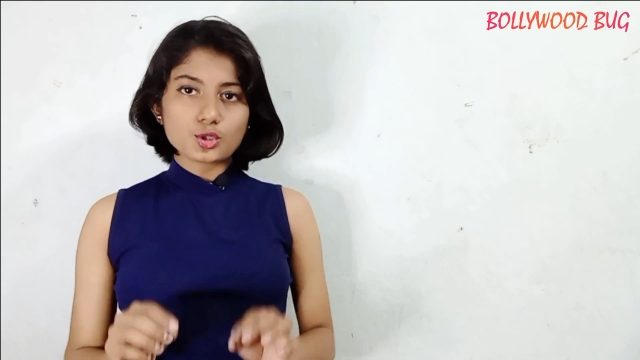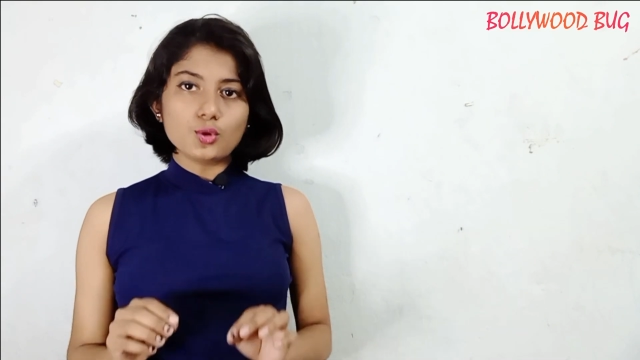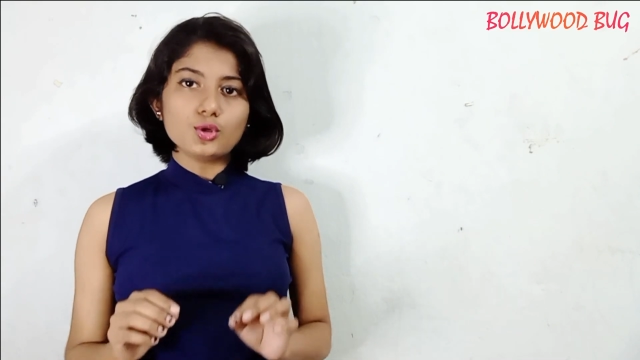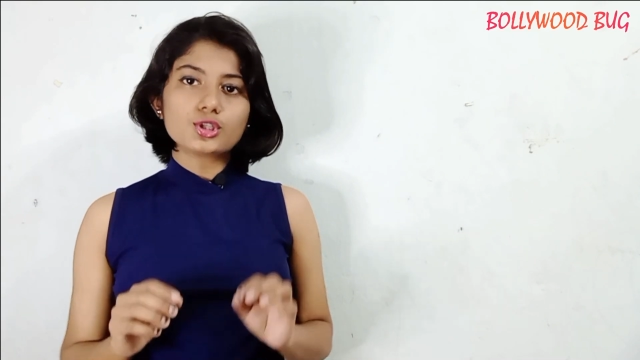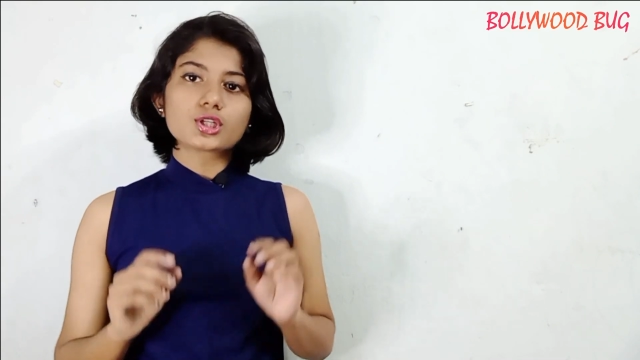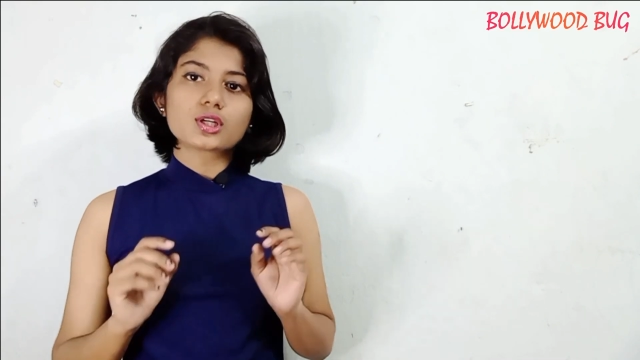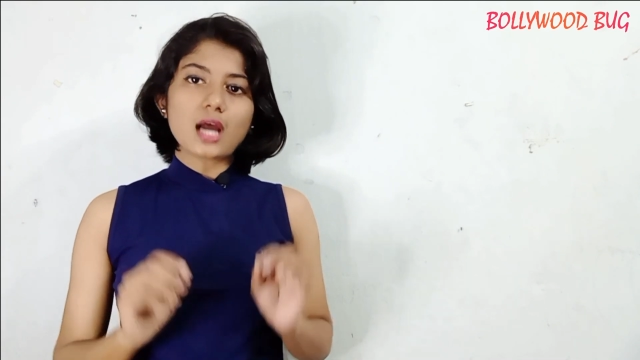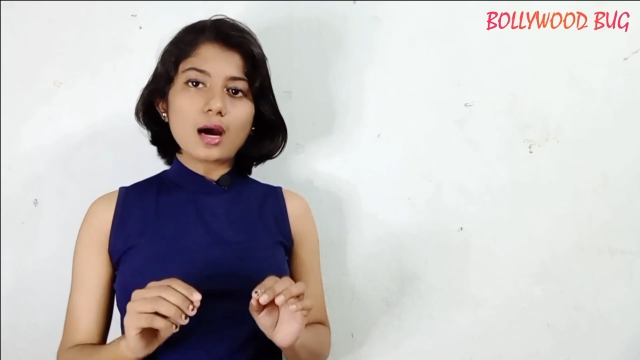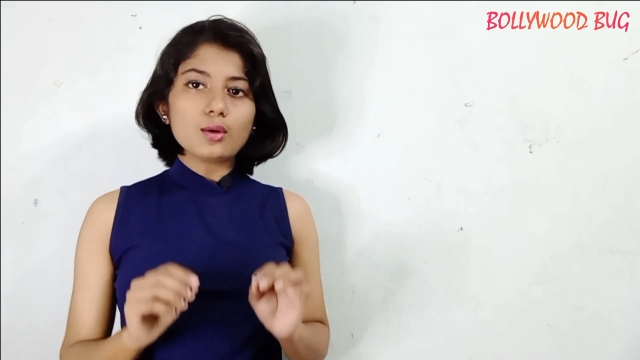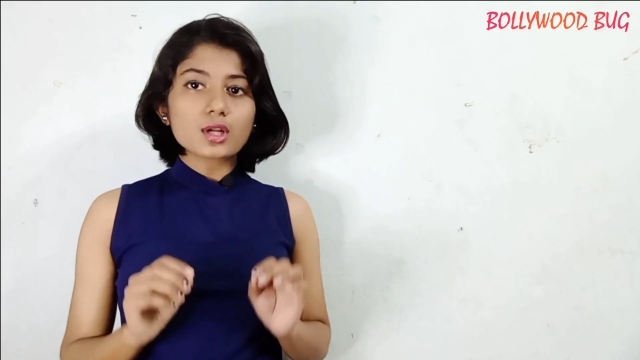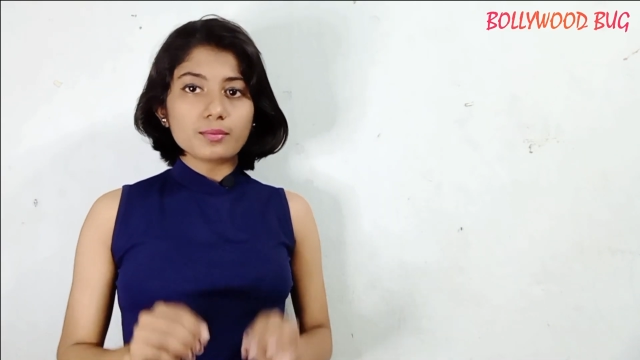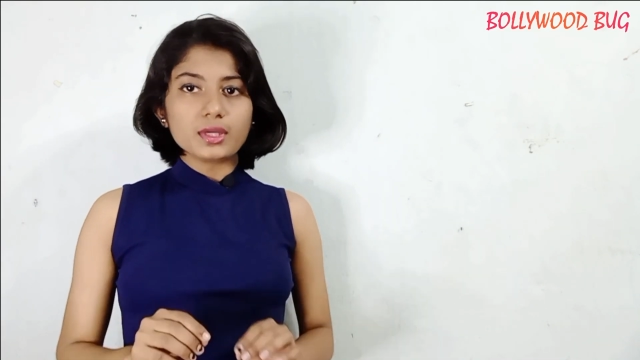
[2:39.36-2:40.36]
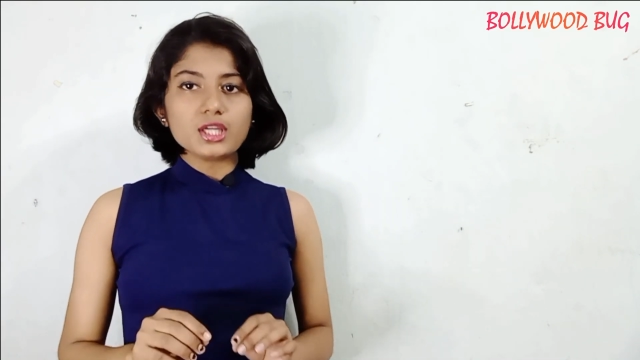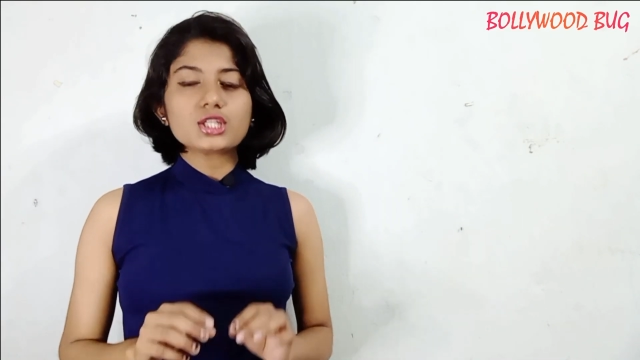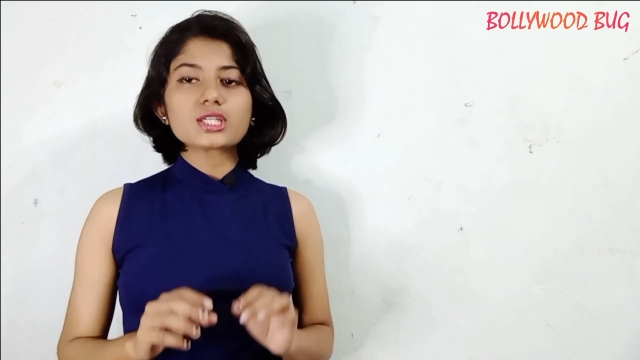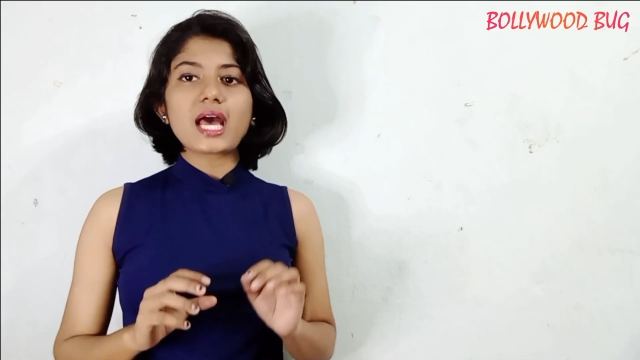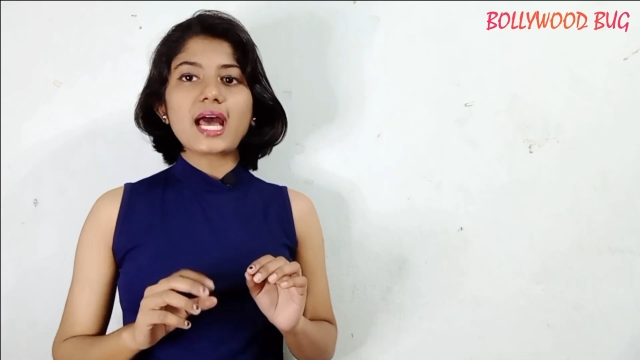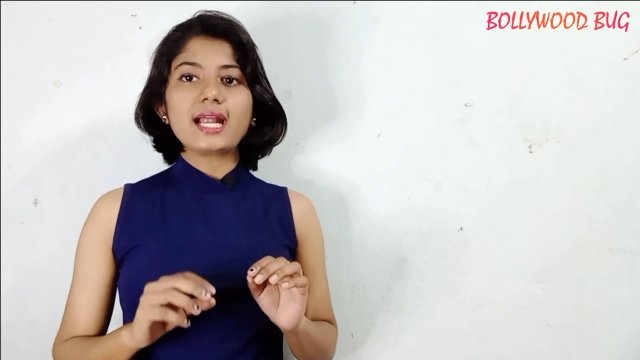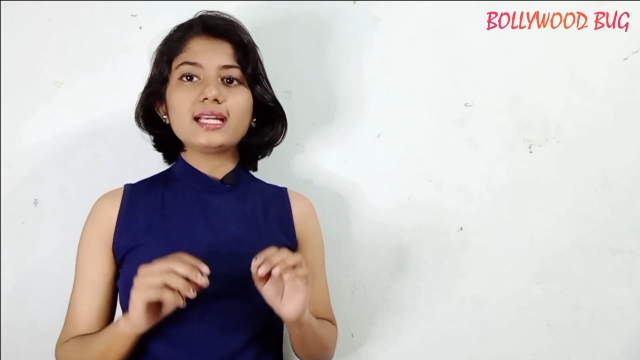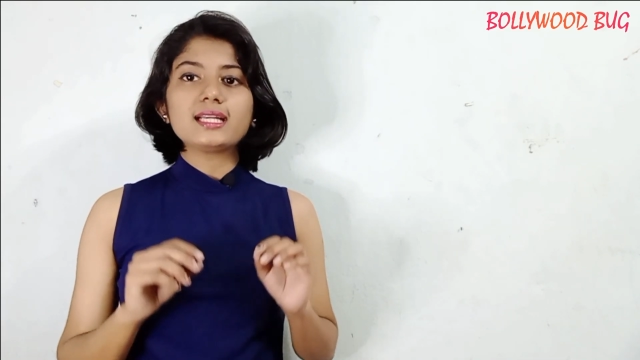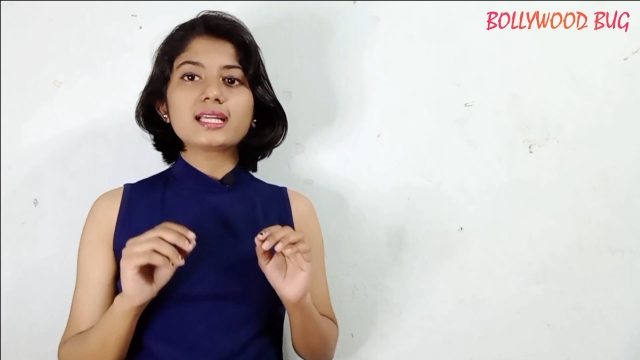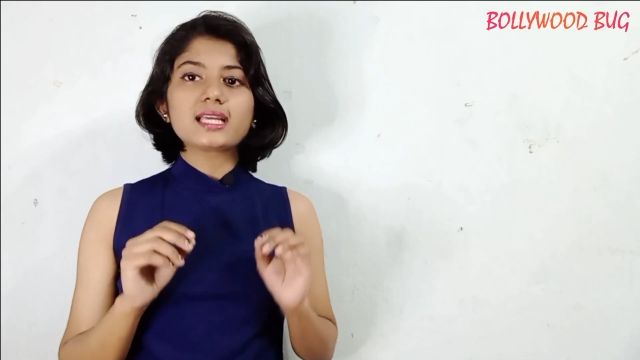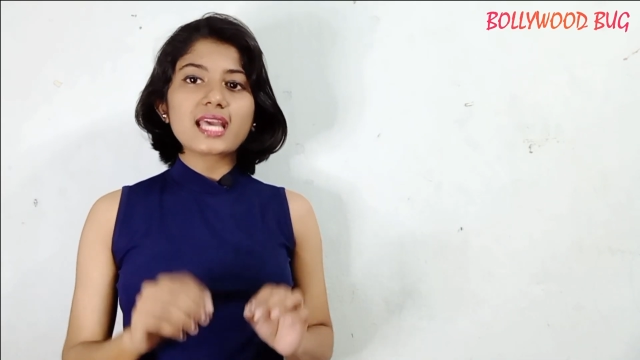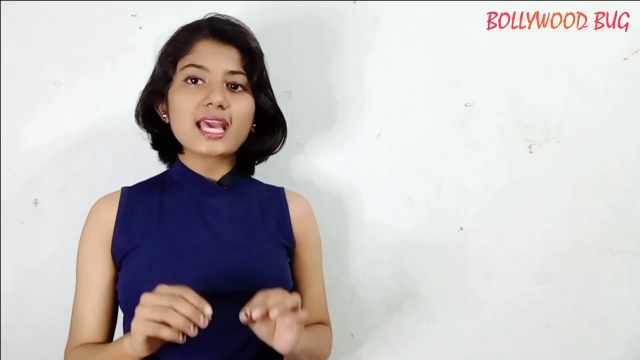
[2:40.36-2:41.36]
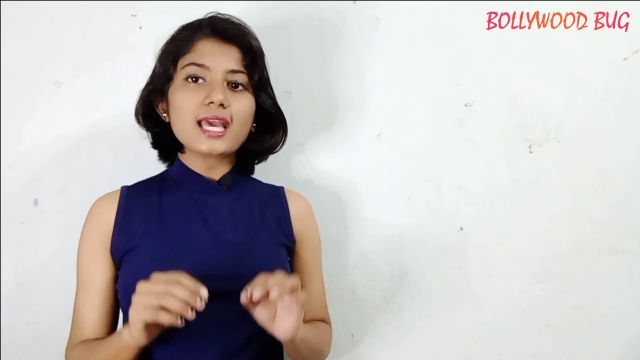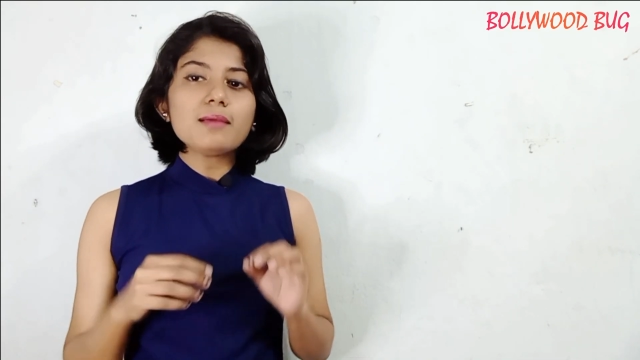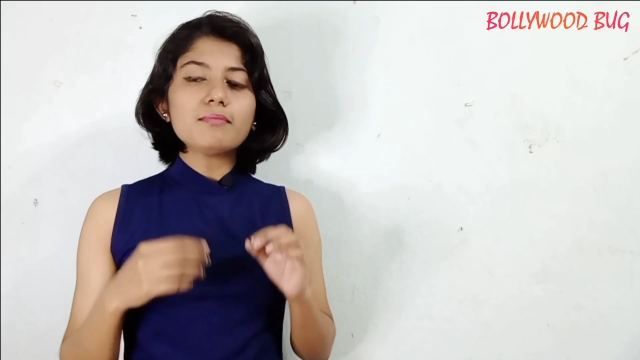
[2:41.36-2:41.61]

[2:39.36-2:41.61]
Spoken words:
Josh, Rao Ramesh and K.